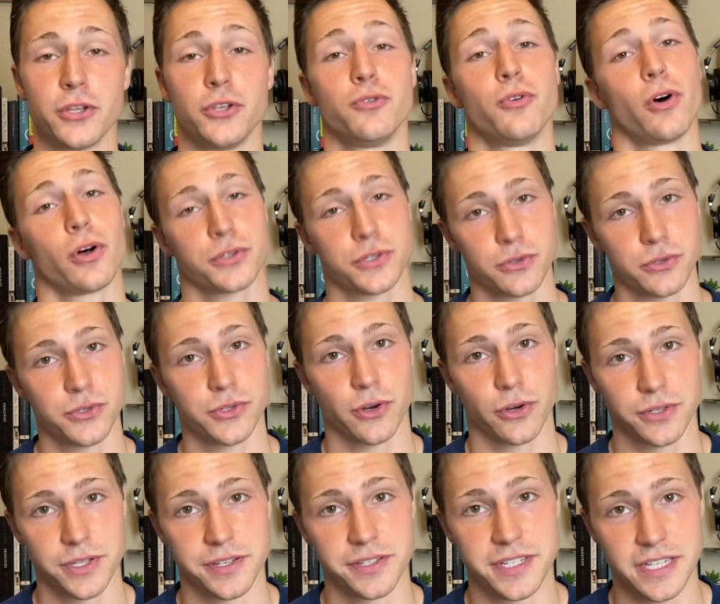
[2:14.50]
you'd also
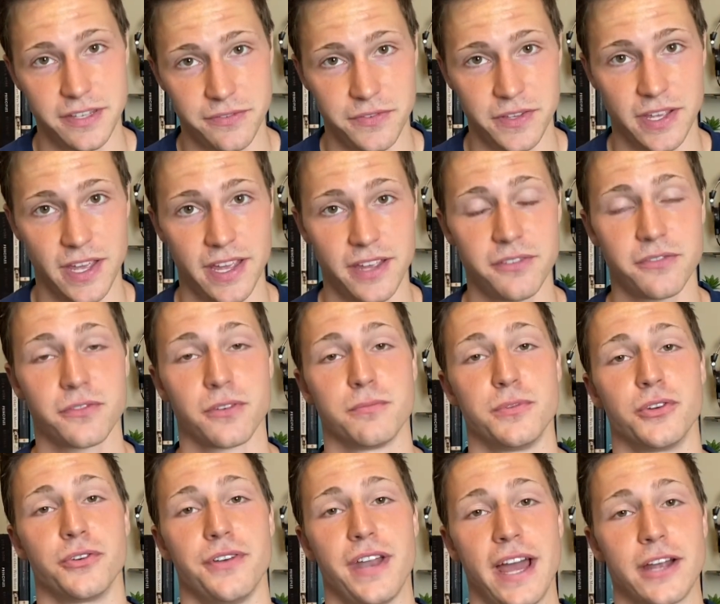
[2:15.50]
start to deviate from
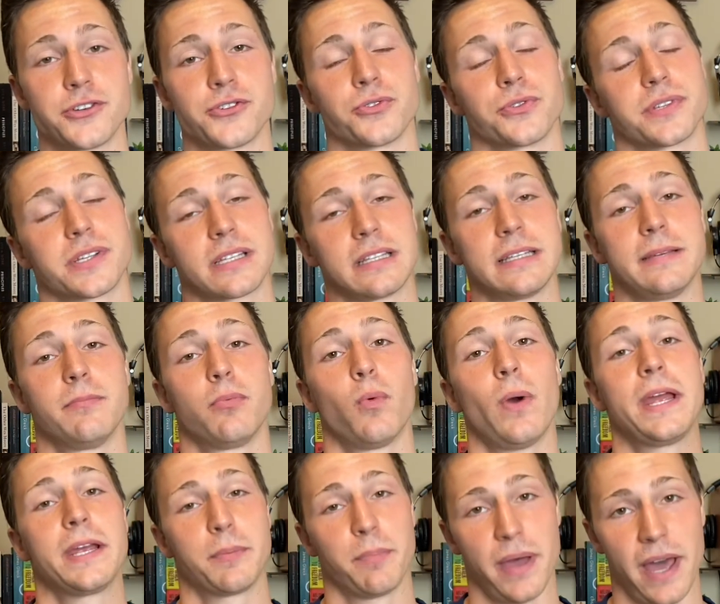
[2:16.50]
your natural
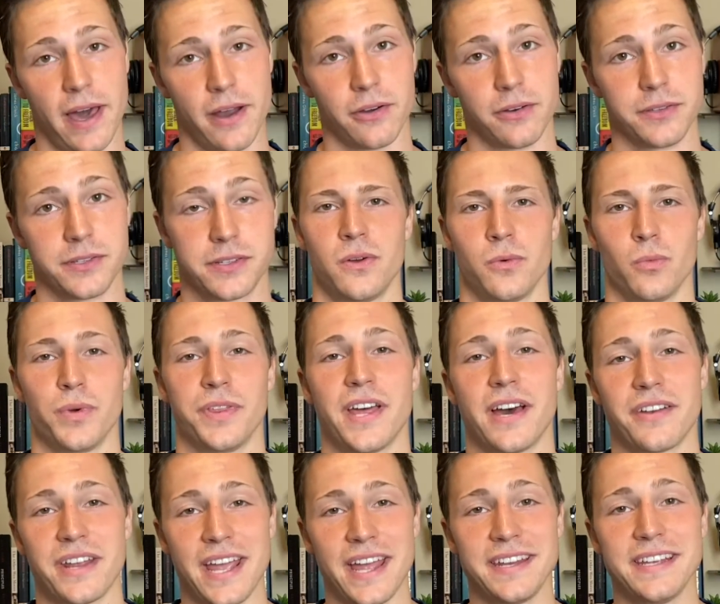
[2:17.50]
sleep-wake patterns.
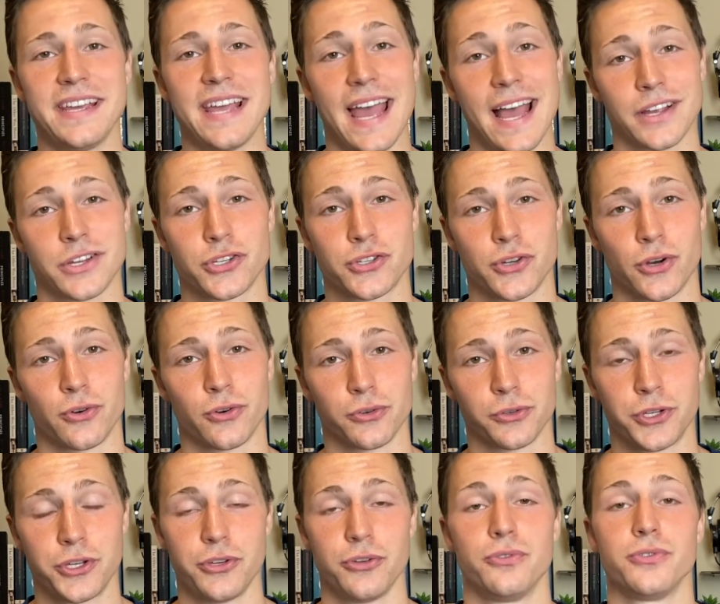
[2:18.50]
Without any external
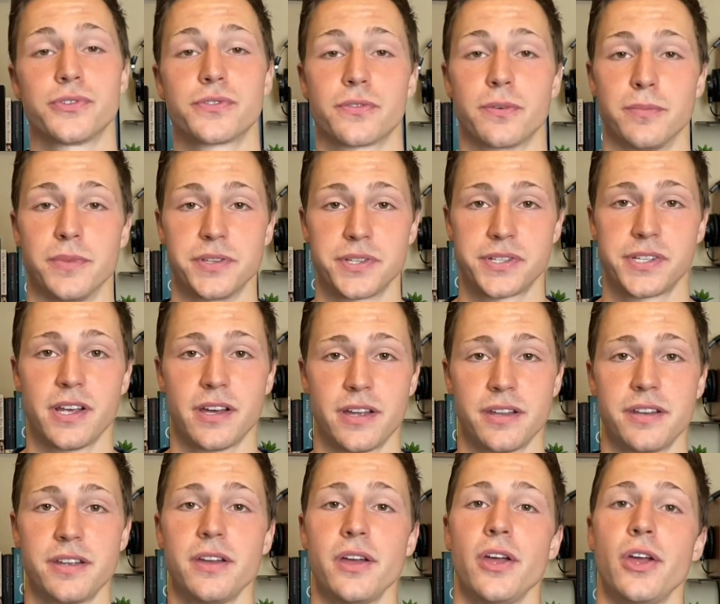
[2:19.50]
cues from the
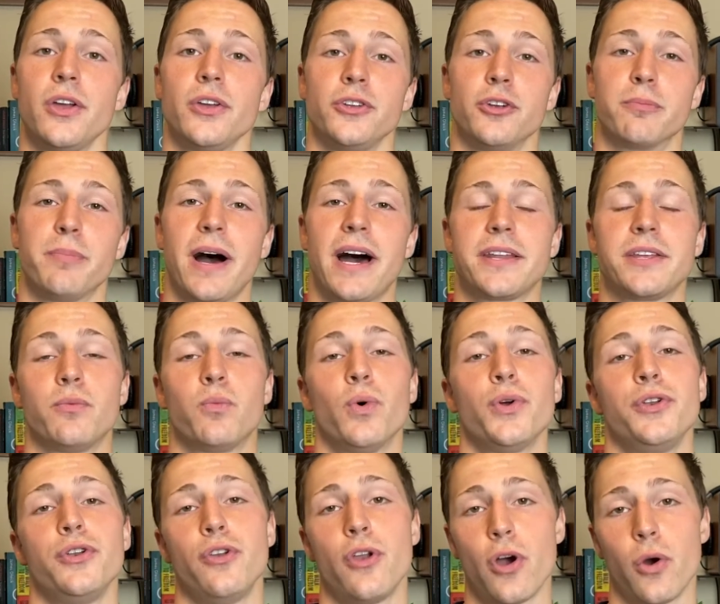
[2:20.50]
sun, your body
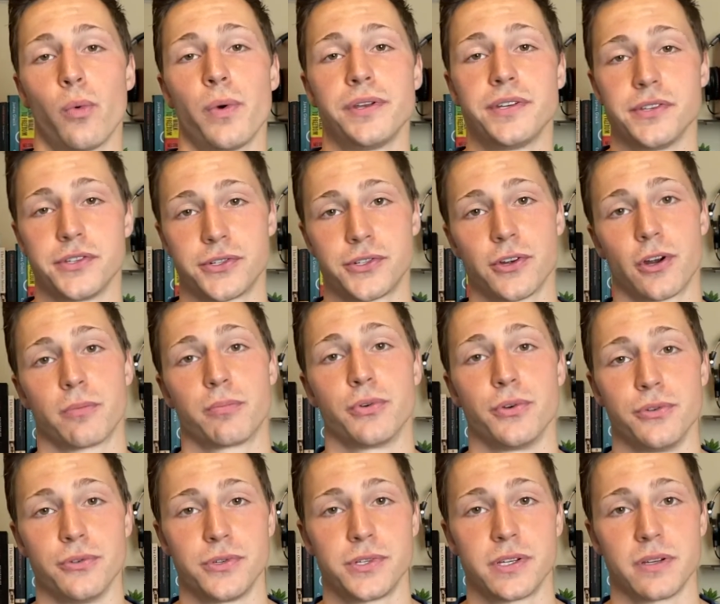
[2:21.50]
wouldn't know when to start
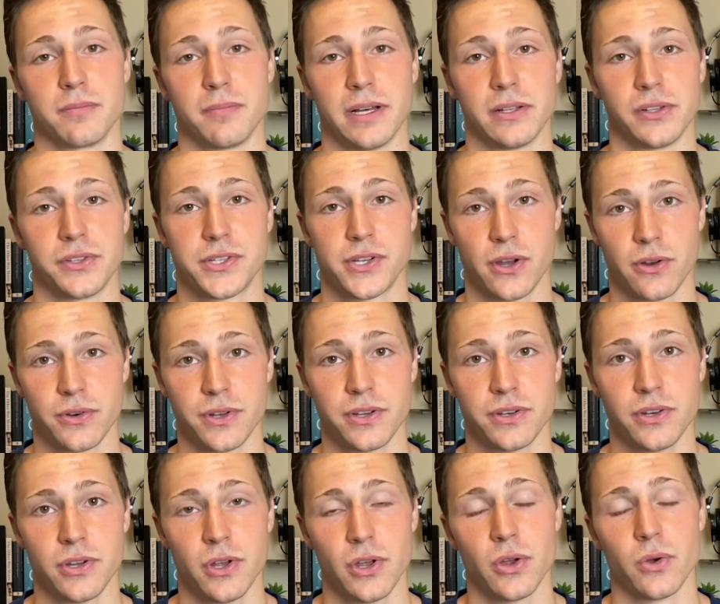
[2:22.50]
producing
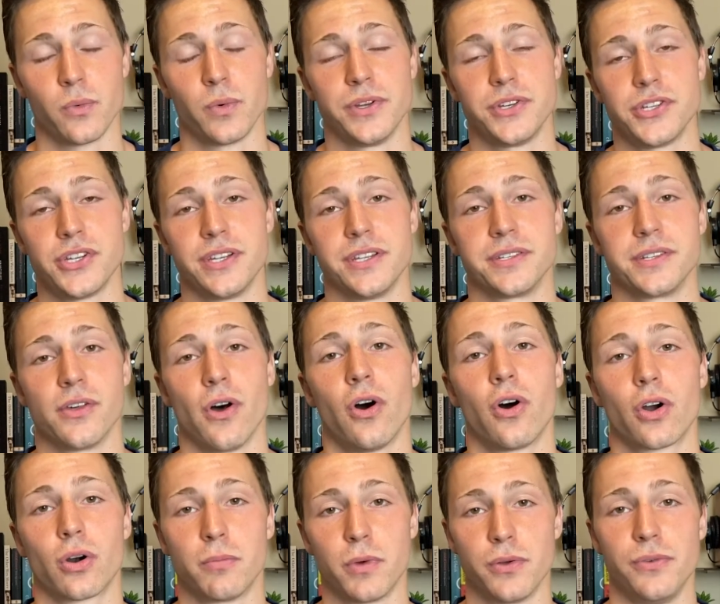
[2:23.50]
melatonin, which is the
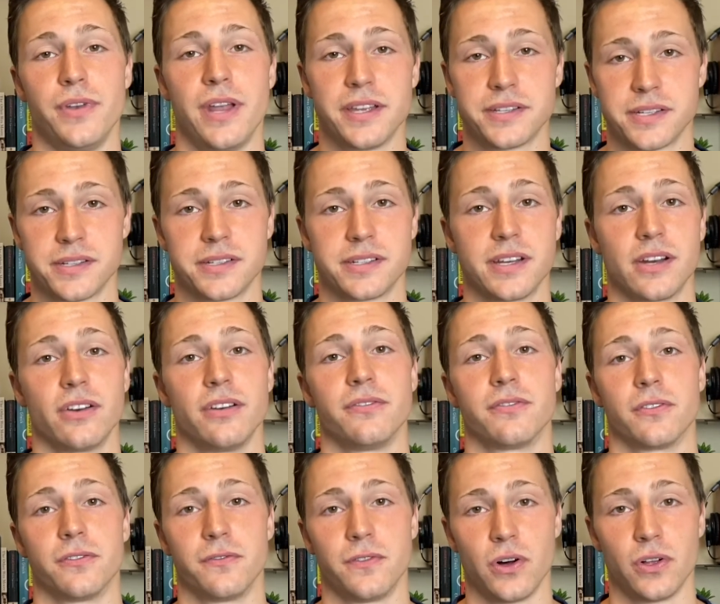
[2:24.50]
hormone necessary
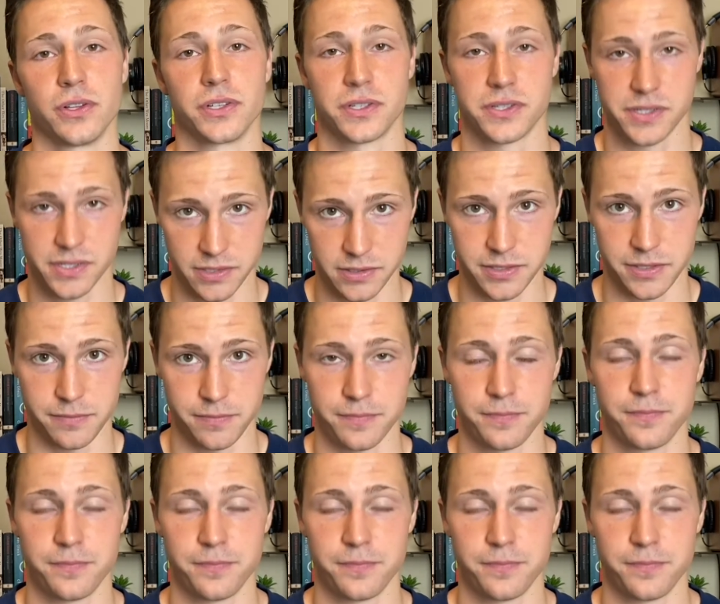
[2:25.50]
for falling asleep.